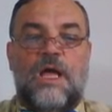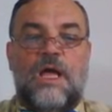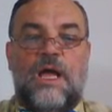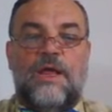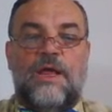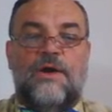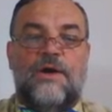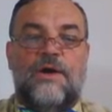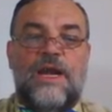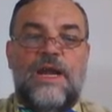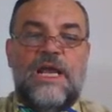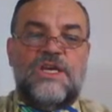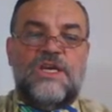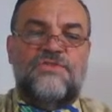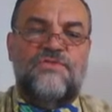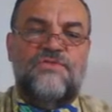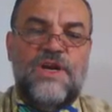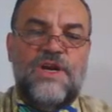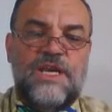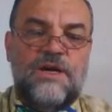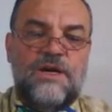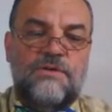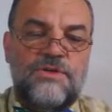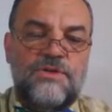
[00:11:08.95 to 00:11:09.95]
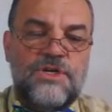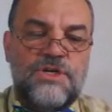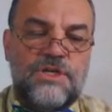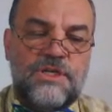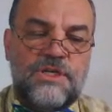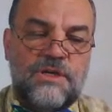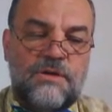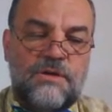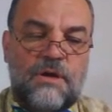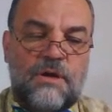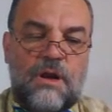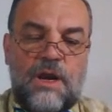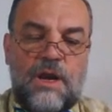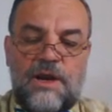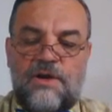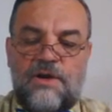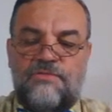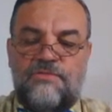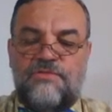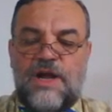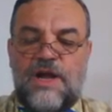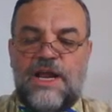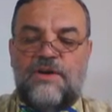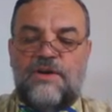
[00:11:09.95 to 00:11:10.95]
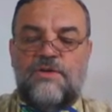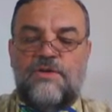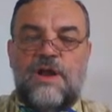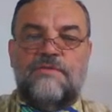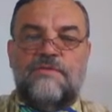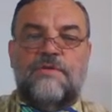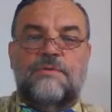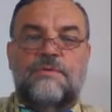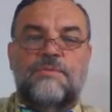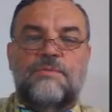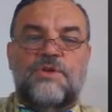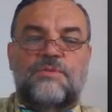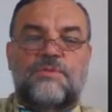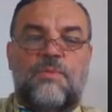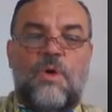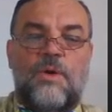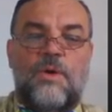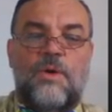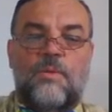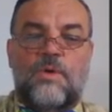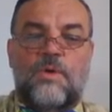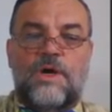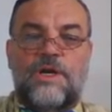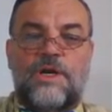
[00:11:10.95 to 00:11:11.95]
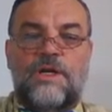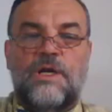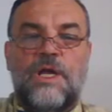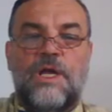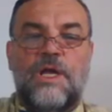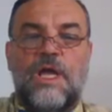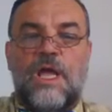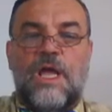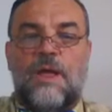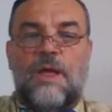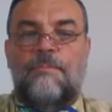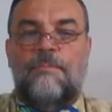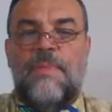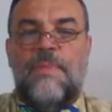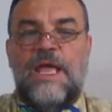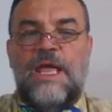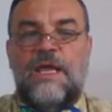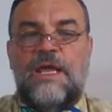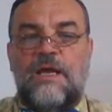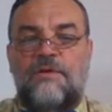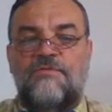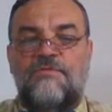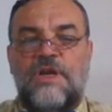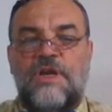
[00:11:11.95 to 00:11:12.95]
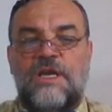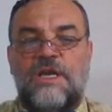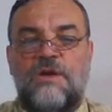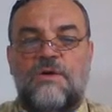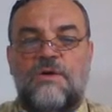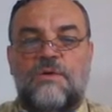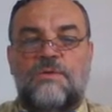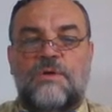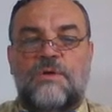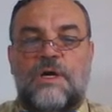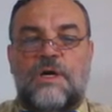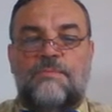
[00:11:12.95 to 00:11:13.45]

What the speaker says: In our next video, just to clarify and drive home this point, we're going to make a video,